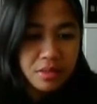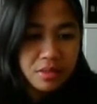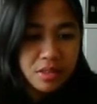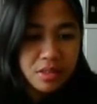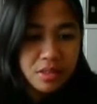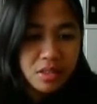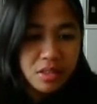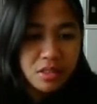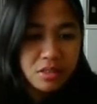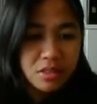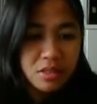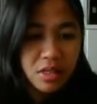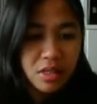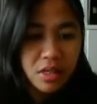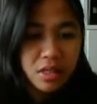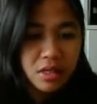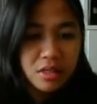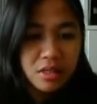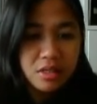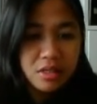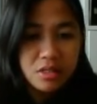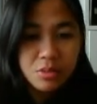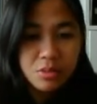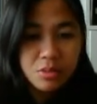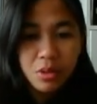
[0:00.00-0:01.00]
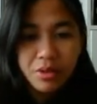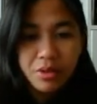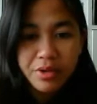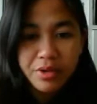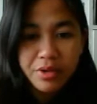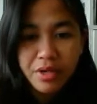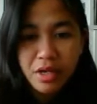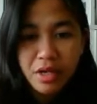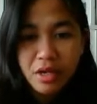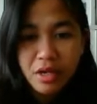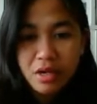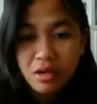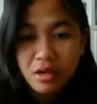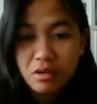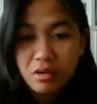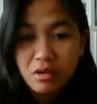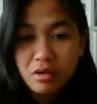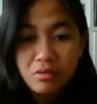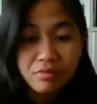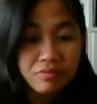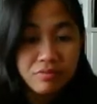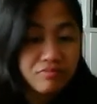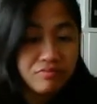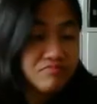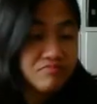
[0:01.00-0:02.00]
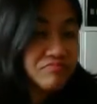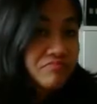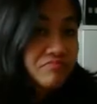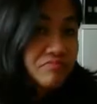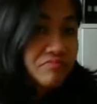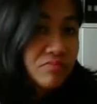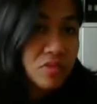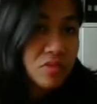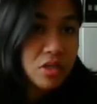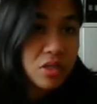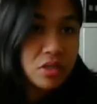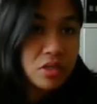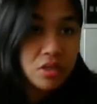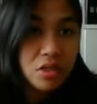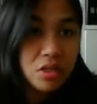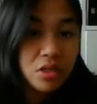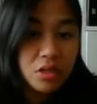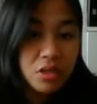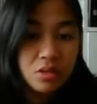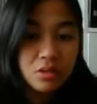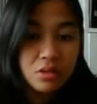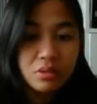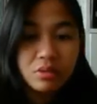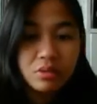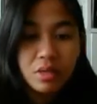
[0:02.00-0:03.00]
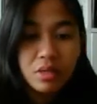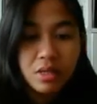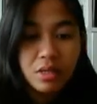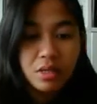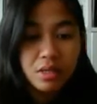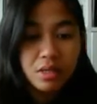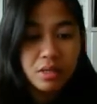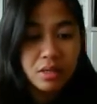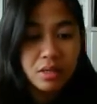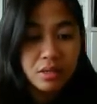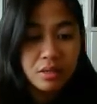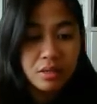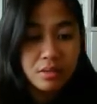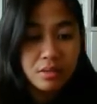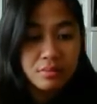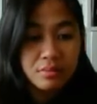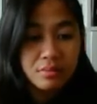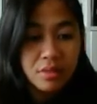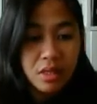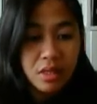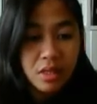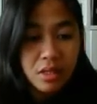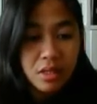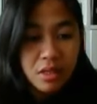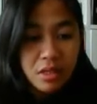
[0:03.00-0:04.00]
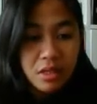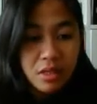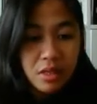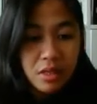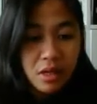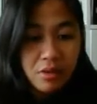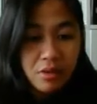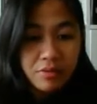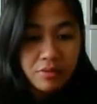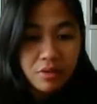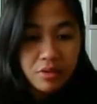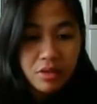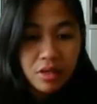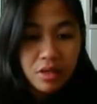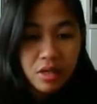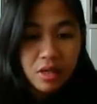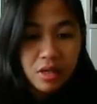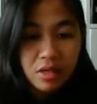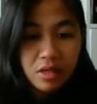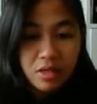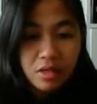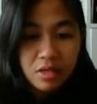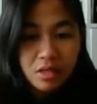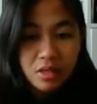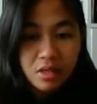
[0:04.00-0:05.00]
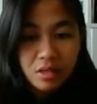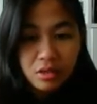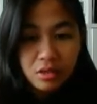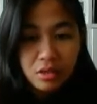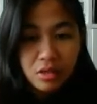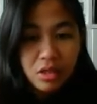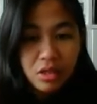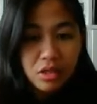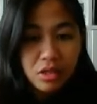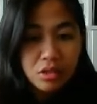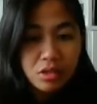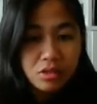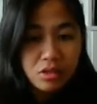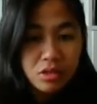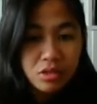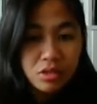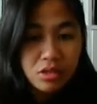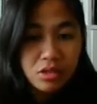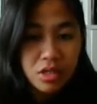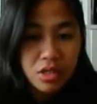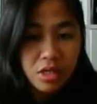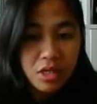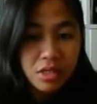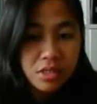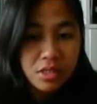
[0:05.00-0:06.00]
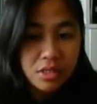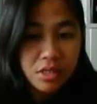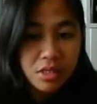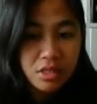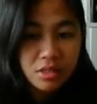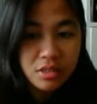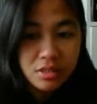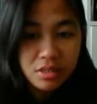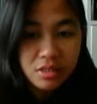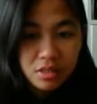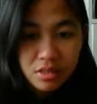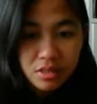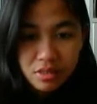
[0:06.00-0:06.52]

Just click this button here if you know uh, if you think you need to adjust it.